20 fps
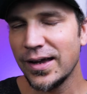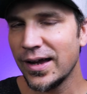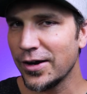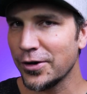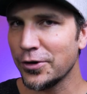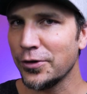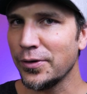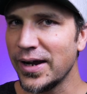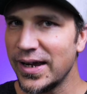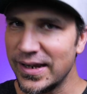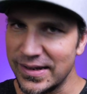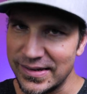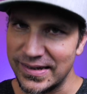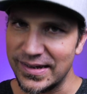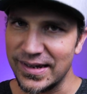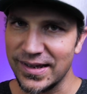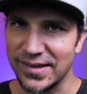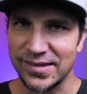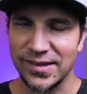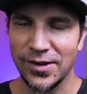a great
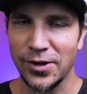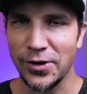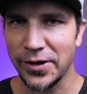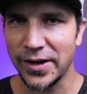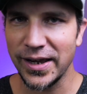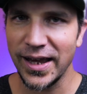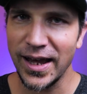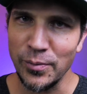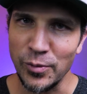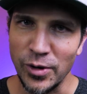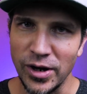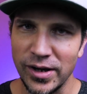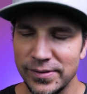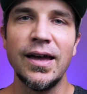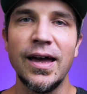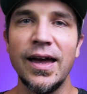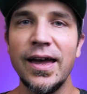DSLR camera.